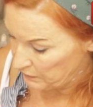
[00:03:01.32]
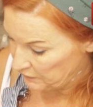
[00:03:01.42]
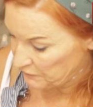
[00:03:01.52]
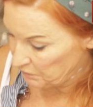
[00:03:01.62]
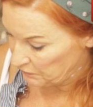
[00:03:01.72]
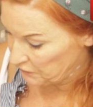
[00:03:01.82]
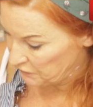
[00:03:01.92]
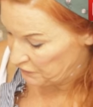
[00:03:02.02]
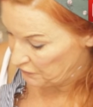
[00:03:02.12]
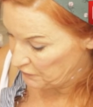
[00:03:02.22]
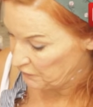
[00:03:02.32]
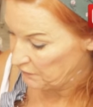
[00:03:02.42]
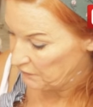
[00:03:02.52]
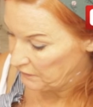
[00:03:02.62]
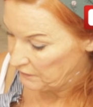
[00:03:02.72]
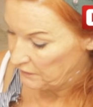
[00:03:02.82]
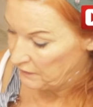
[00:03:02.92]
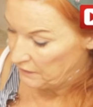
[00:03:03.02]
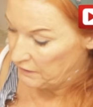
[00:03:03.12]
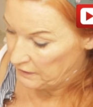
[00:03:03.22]
but I just want to show you
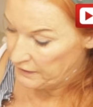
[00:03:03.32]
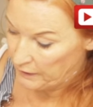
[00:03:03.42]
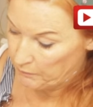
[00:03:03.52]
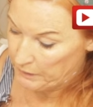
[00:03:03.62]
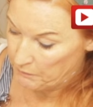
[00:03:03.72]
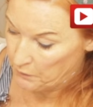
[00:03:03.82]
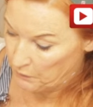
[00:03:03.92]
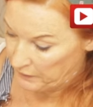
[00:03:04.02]
a little bit more